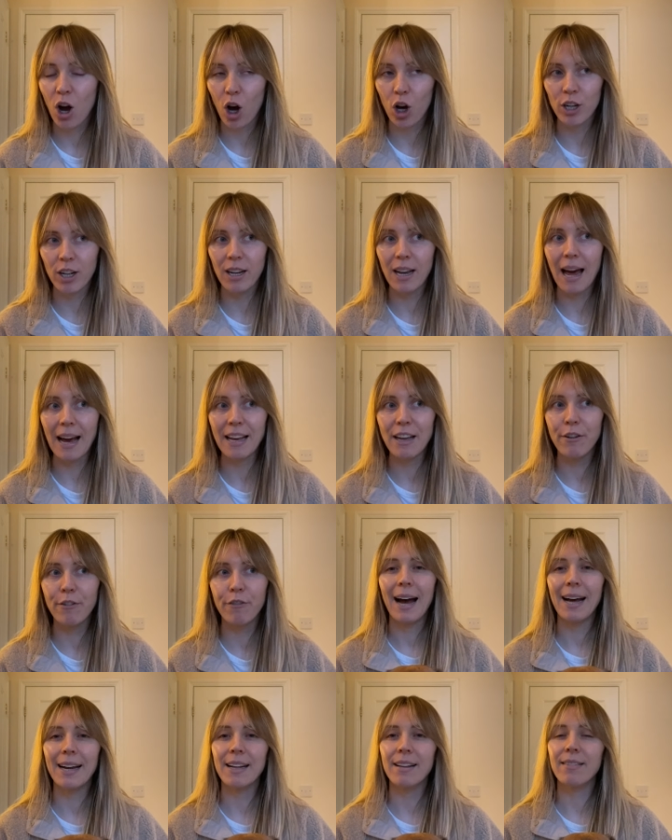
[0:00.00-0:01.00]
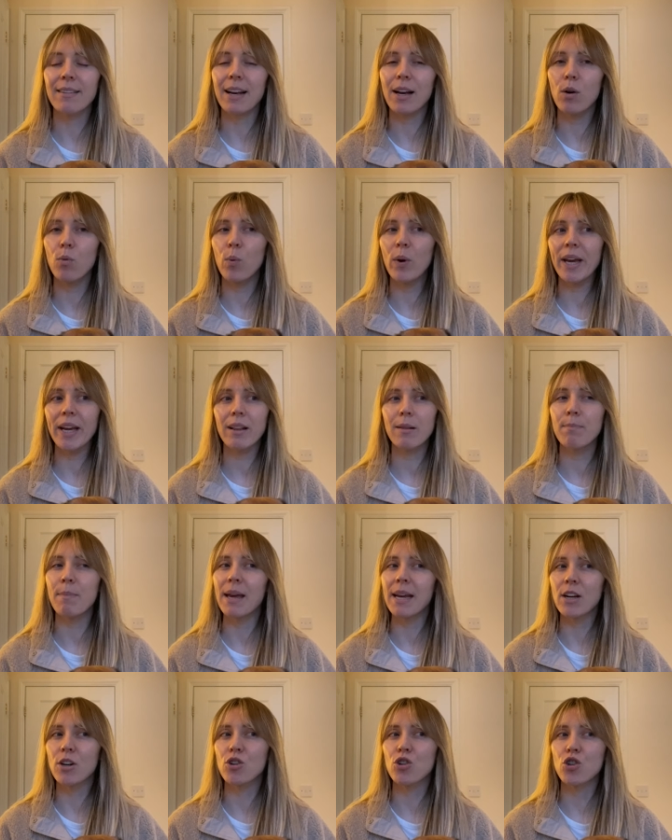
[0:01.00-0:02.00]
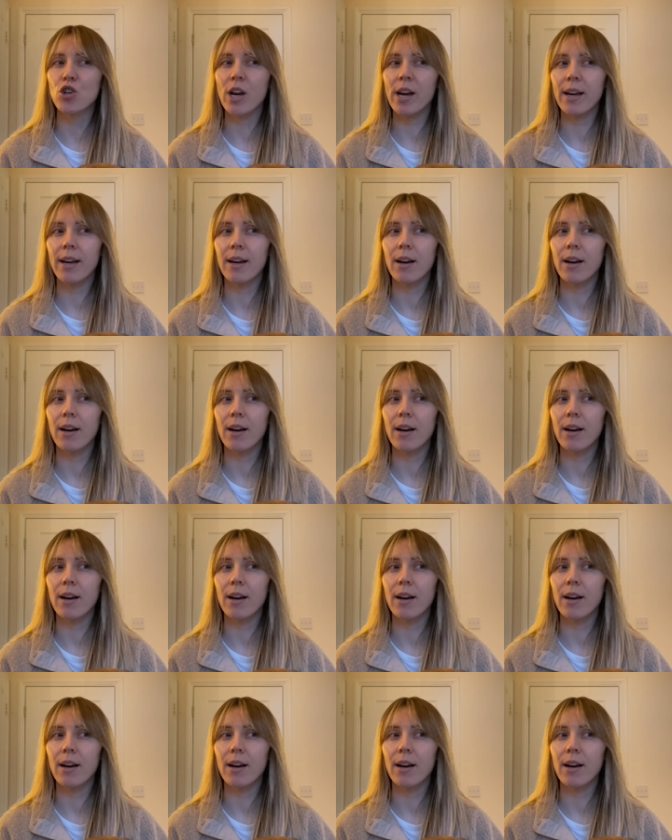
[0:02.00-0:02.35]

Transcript: on her life. And it's like a weird mixture